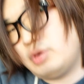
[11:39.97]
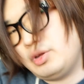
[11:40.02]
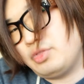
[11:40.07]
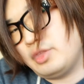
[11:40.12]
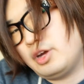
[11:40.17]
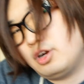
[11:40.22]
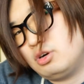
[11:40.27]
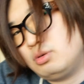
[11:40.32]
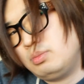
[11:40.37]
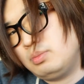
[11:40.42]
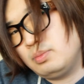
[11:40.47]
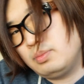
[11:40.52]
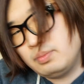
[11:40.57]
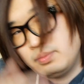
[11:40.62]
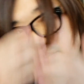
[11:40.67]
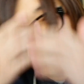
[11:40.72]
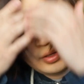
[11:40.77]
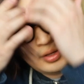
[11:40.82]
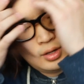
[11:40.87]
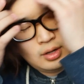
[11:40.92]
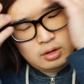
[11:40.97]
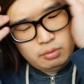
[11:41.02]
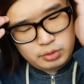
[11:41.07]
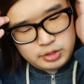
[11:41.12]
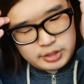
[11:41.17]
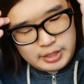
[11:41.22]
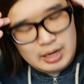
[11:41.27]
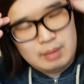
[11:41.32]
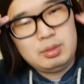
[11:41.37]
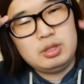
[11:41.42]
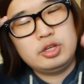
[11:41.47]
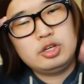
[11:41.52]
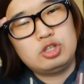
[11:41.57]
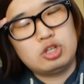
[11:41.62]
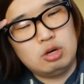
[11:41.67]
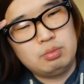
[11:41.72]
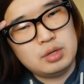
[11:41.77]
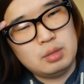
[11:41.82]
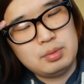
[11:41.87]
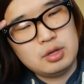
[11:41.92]
right there, which can be the
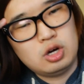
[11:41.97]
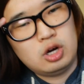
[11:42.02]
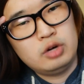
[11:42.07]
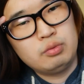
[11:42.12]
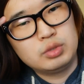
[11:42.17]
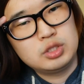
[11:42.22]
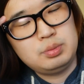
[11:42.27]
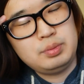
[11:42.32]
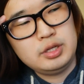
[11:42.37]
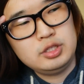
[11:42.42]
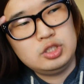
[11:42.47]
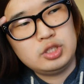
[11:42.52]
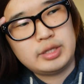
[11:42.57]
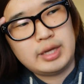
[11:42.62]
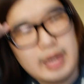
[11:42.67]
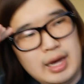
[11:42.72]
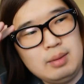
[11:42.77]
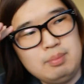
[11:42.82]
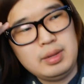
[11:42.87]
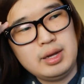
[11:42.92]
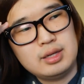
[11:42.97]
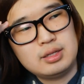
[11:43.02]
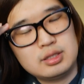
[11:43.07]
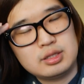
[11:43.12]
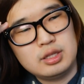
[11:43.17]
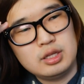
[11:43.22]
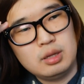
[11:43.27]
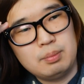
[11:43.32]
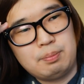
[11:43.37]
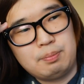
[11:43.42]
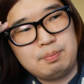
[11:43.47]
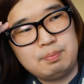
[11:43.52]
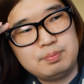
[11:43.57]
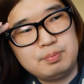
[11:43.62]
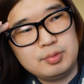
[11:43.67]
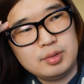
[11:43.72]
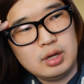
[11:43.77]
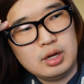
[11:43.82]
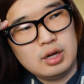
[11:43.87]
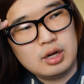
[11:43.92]
Utopia Beyond, which means you can make
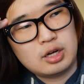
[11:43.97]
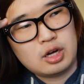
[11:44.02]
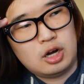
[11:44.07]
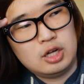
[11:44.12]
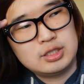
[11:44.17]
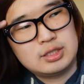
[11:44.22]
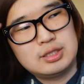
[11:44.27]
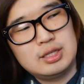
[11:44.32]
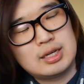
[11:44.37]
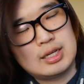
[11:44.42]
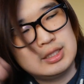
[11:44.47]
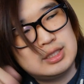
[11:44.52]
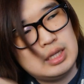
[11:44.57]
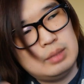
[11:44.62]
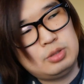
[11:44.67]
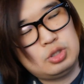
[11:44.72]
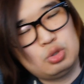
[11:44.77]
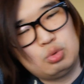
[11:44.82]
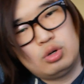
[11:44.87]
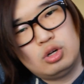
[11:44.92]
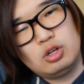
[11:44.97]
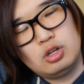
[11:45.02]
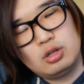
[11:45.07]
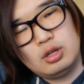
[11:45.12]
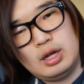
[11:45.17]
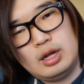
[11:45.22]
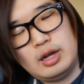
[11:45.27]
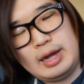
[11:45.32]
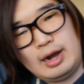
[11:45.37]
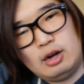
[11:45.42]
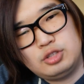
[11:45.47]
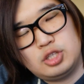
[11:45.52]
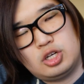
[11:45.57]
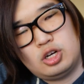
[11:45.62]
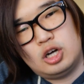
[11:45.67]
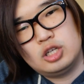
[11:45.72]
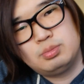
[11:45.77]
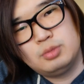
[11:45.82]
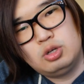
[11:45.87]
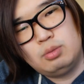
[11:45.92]
the conceptual out to
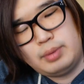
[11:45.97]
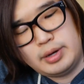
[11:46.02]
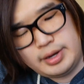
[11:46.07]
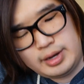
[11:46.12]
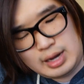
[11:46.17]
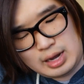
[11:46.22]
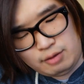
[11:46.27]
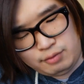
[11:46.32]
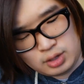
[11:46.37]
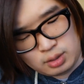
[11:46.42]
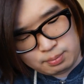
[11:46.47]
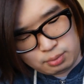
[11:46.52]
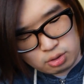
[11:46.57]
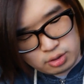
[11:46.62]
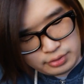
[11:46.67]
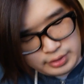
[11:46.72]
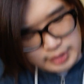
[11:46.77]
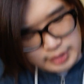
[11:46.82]
Cosmo by having a board